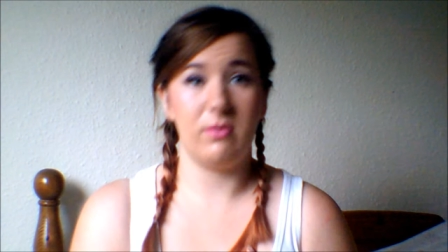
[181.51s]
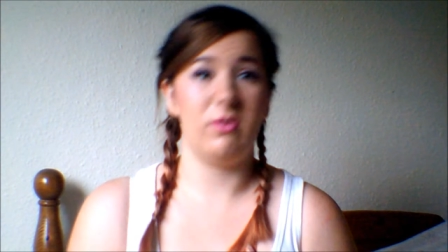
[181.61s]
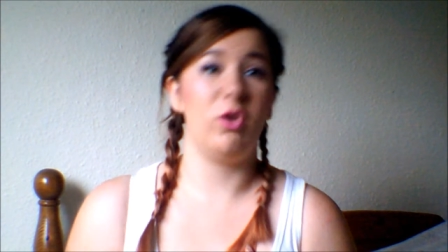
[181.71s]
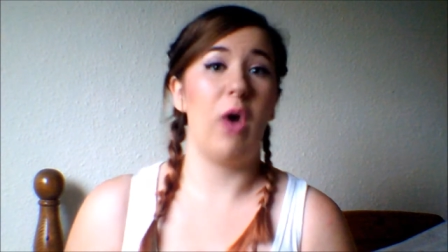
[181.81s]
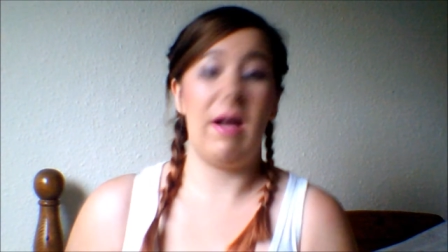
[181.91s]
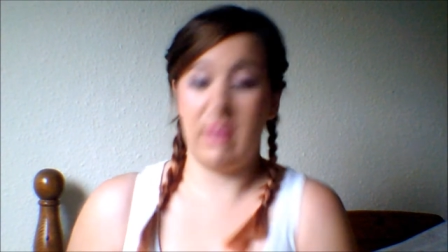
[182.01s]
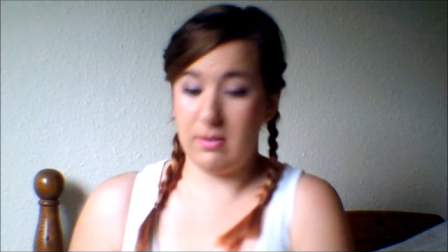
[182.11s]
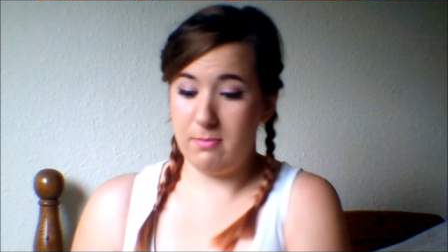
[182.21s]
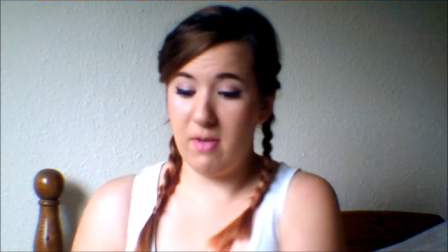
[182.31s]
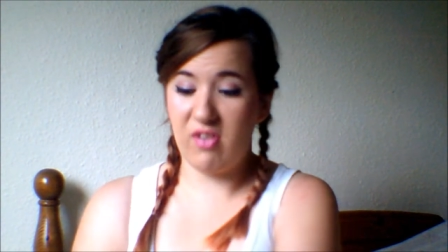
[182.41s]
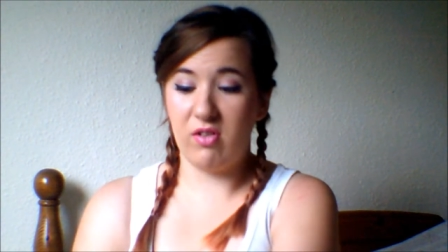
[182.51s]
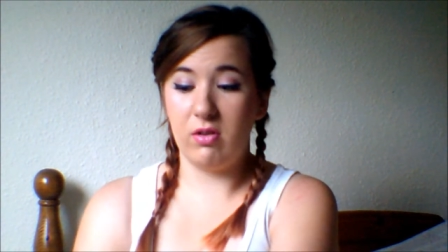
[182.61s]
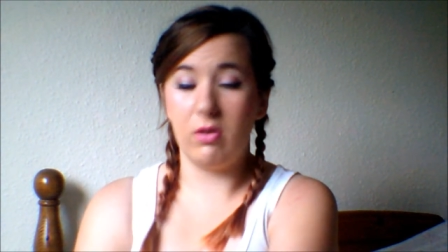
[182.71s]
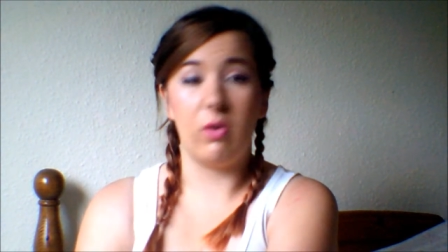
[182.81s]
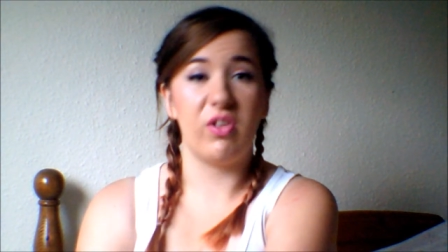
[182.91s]
not having muscle,
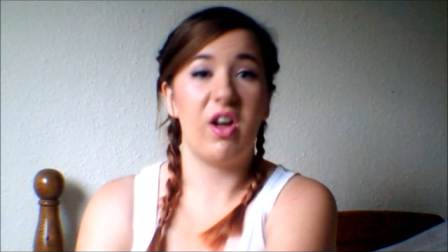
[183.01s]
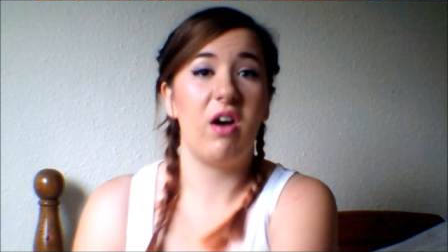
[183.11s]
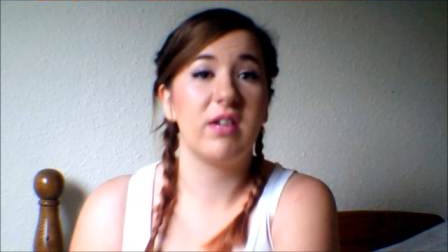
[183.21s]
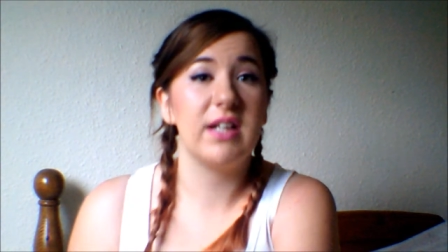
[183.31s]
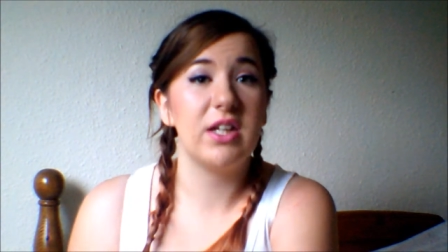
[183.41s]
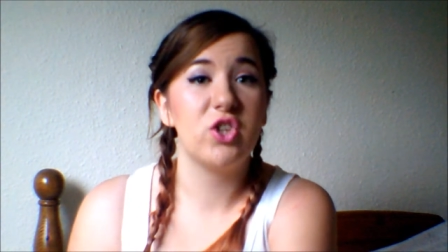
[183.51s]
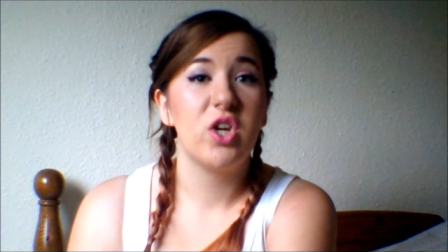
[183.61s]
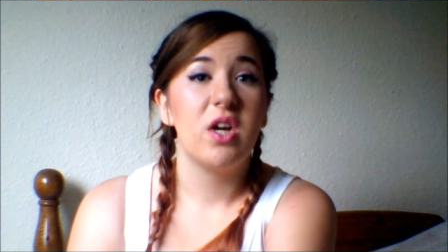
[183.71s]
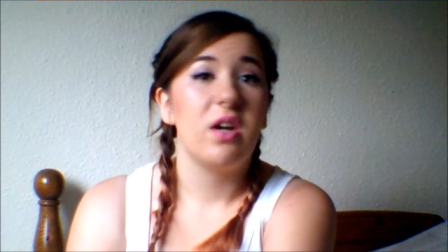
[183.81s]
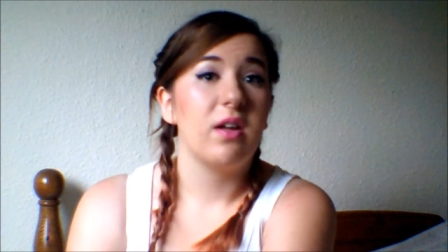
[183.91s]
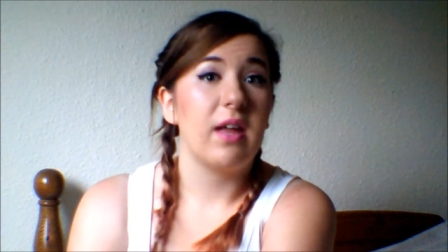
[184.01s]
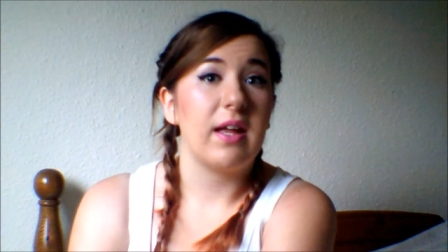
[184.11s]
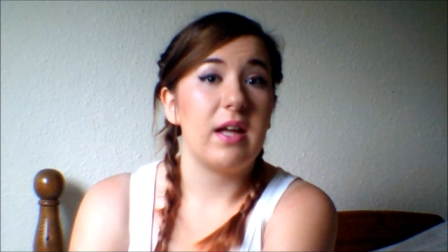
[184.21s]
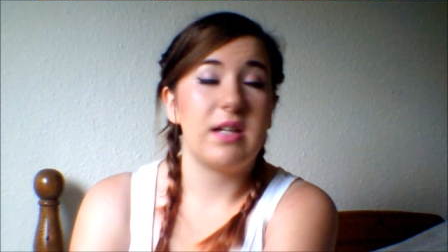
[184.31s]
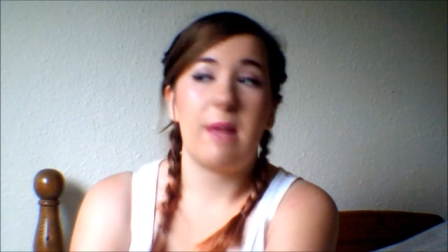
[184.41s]
or the cartilage can
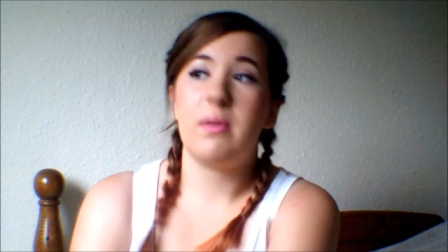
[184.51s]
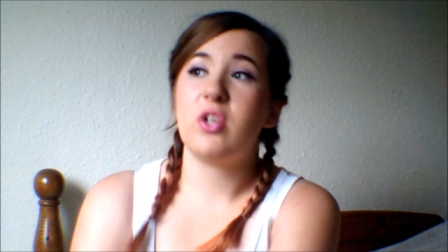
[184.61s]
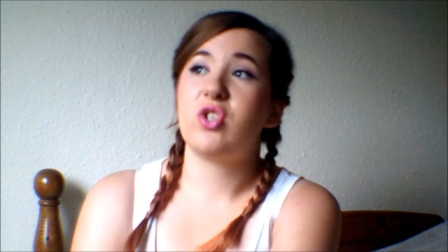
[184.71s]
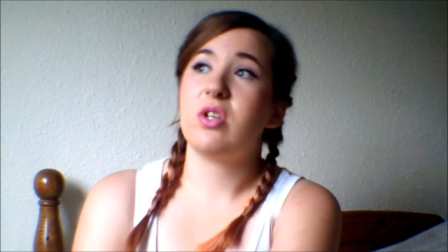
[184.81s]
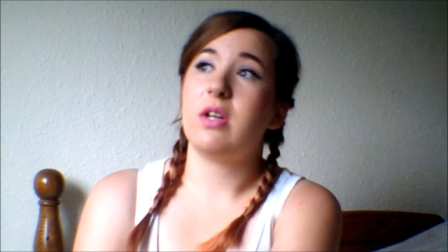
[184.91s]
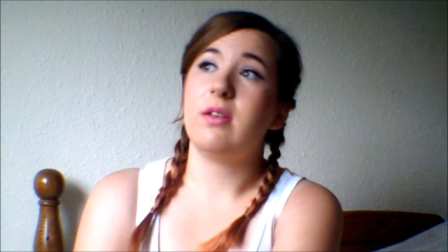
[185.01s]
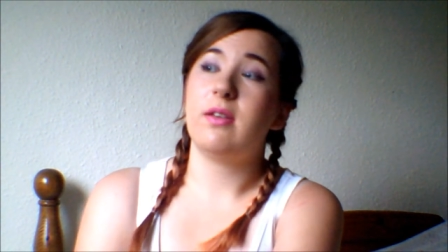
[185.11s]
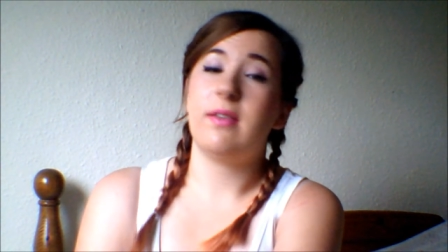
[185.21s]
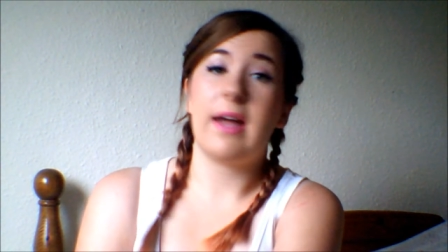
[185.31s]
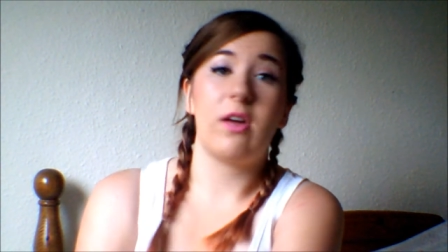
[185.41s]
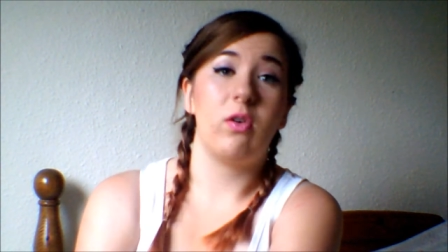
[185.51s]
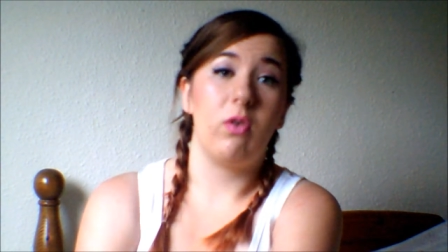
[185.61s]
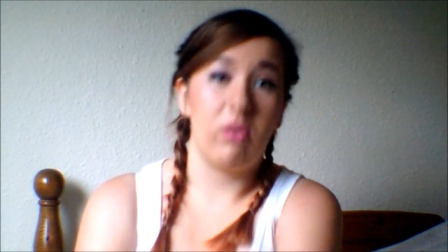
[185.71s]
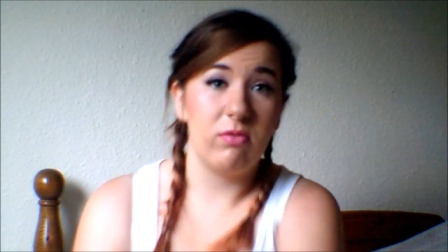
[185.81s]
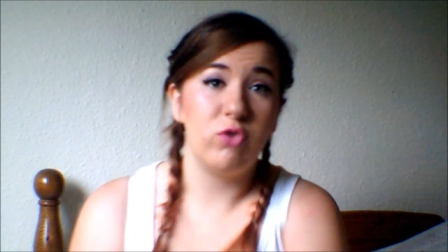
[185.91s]
get damaged and that can
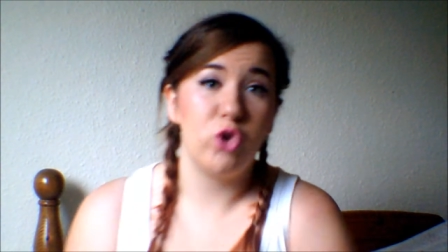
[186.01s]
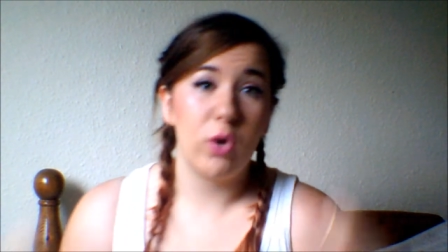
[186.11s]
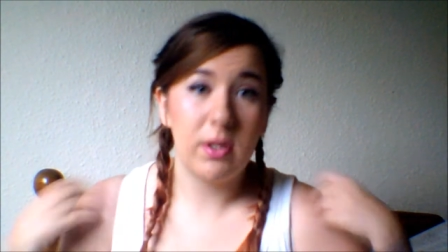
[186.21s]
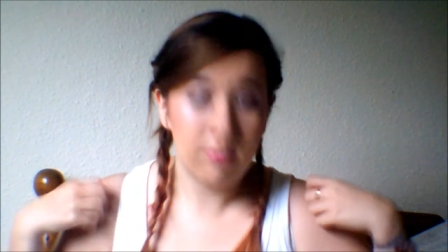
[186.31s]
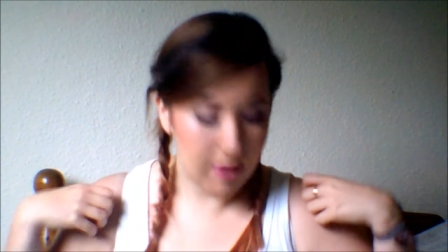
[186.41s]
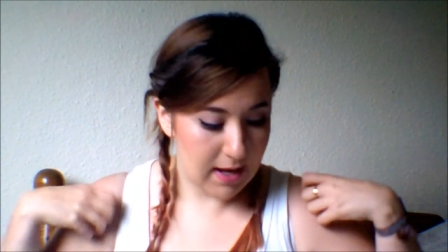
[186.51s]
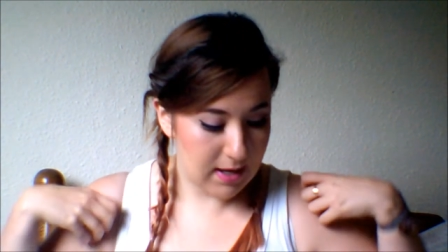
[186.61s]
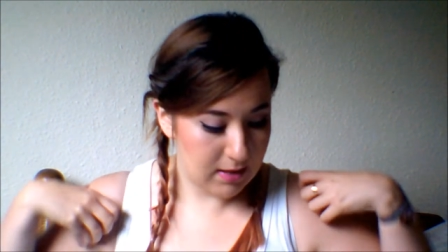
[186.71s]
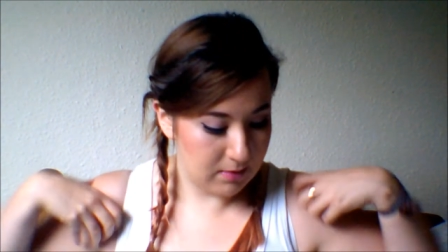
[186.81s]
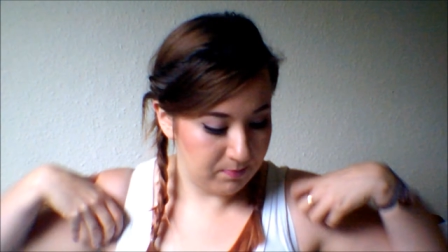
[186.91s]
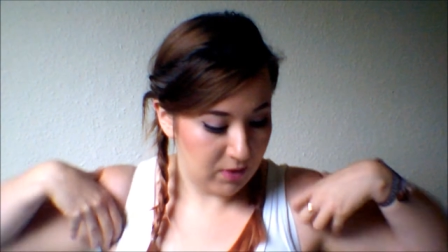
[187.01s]
cause joint pain.